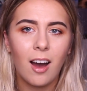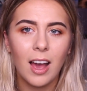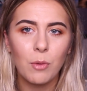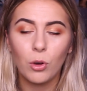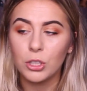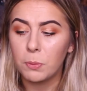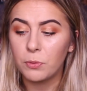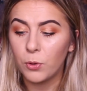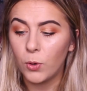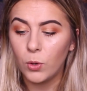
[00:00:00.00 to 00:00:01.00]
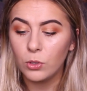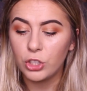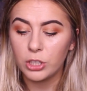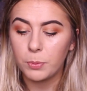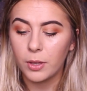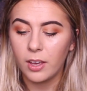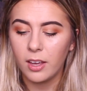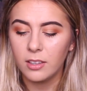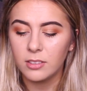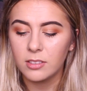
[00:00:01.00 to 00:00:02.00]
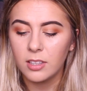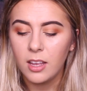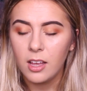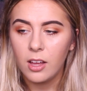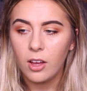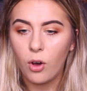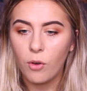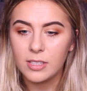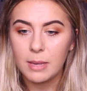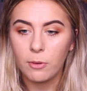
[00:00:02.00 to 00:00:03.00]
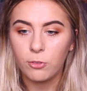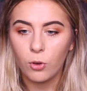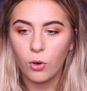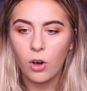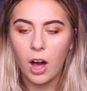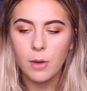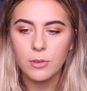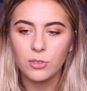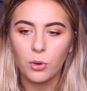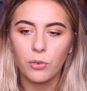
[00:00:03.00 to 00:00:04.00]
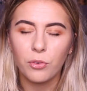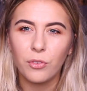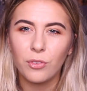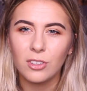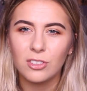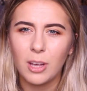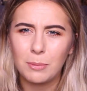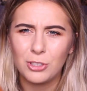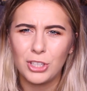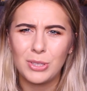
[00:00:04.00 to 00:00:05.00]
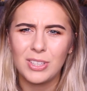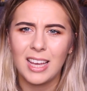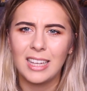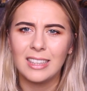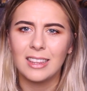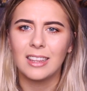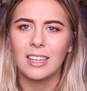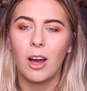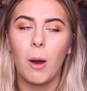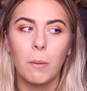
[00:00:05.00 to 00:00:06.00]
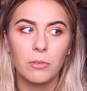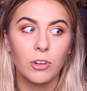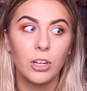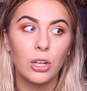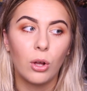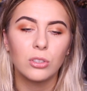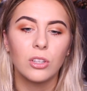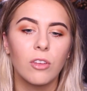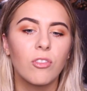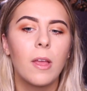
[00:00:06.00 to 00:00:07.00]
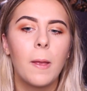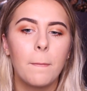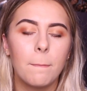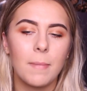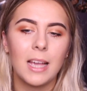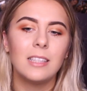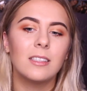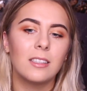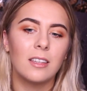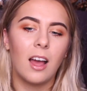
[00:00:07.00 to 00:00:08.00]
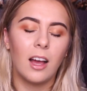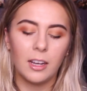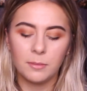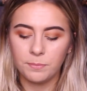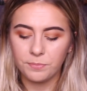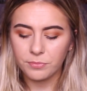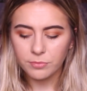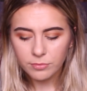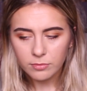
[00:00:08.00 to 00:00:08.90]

I was before, just because obviously before I was sort of substituting the carbs for a lot of meat, and